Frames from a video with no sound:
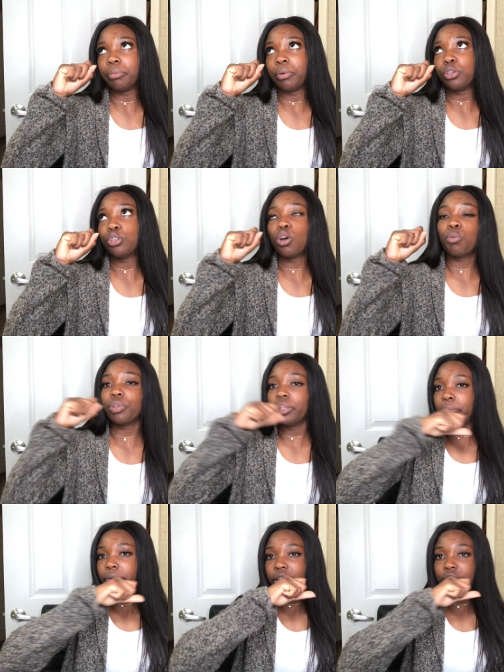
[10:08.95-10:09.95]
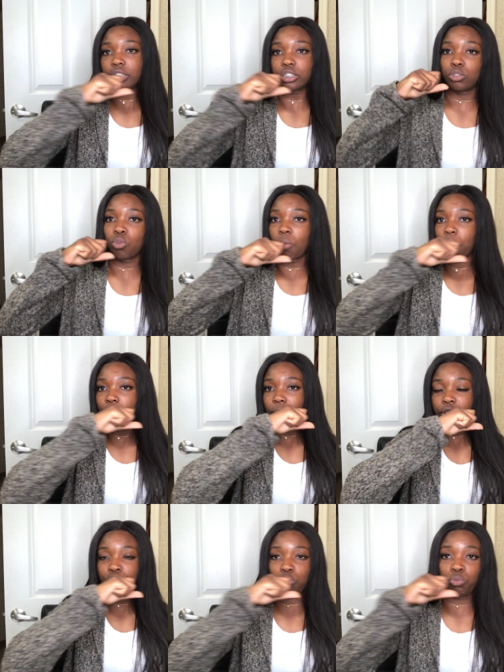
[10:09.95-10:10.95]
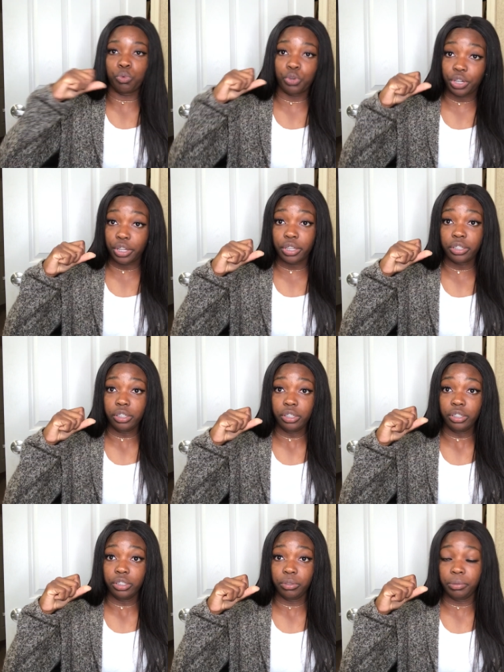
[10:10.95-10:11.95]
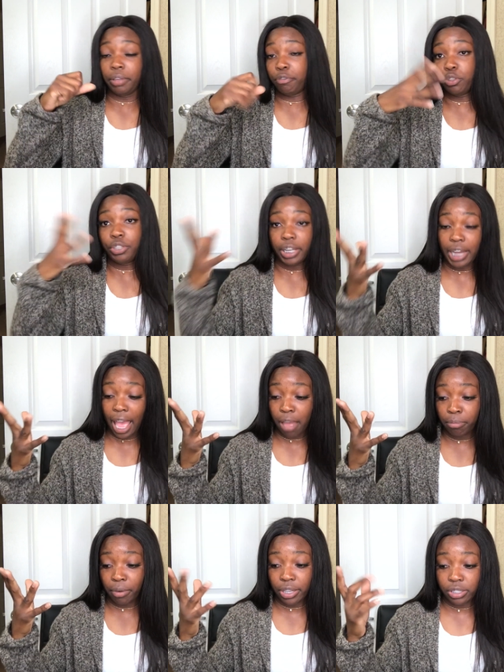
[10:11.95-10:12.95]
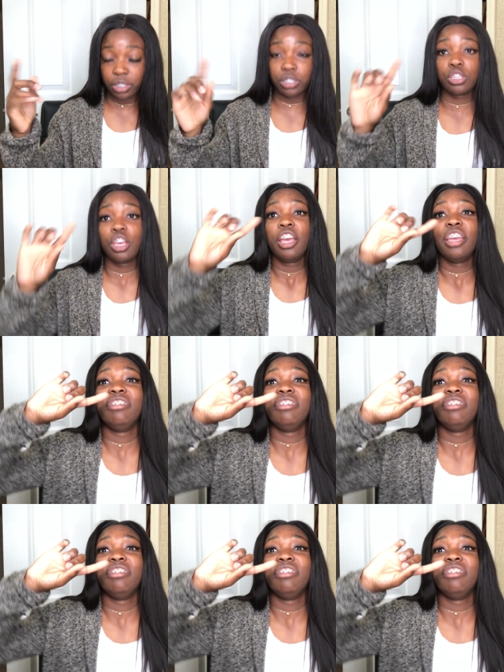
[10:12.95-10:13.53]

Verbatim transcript: well, you don't really brush as normal as you would if you didn't have braces.